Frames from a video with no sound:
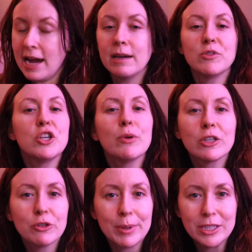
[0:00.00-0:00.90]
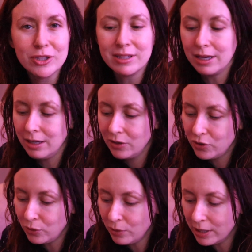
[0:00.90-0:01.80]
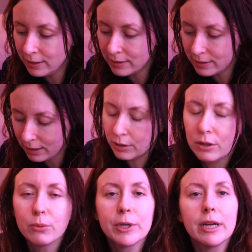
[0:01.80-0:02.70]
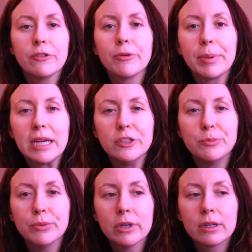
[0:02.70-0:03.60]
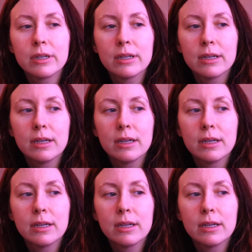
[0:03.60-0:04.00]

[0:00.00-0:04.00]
I am 200 pages into this 300 page book.